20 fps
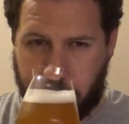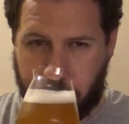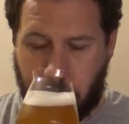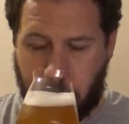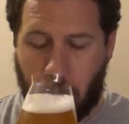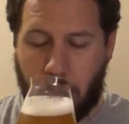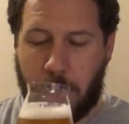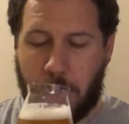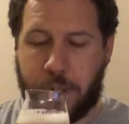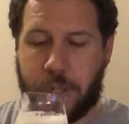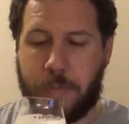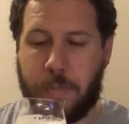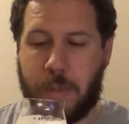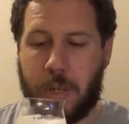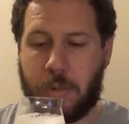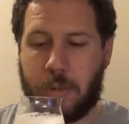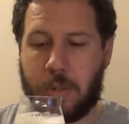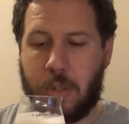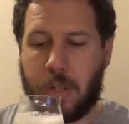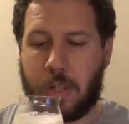Almost
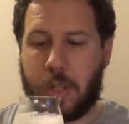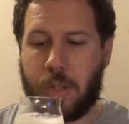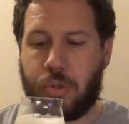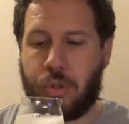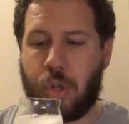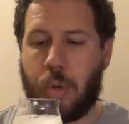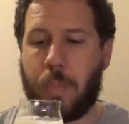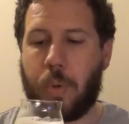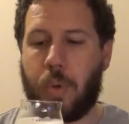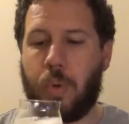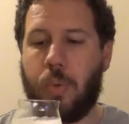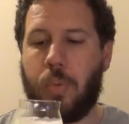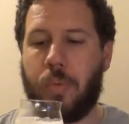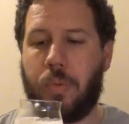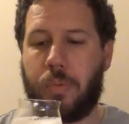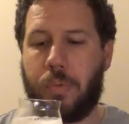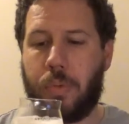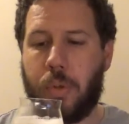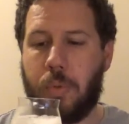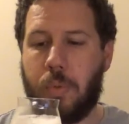smells like a tropical
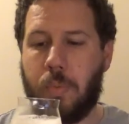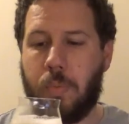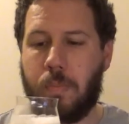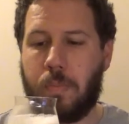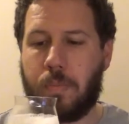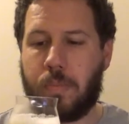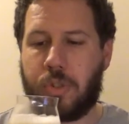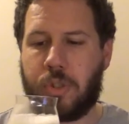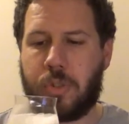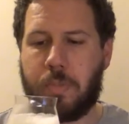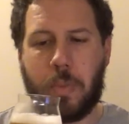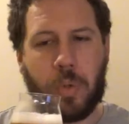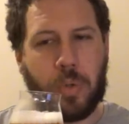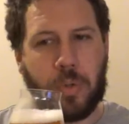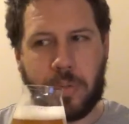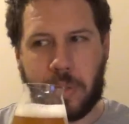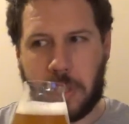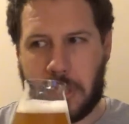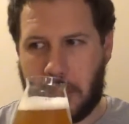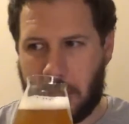fruit
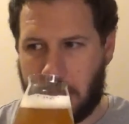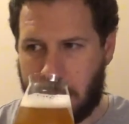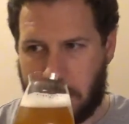smoothie.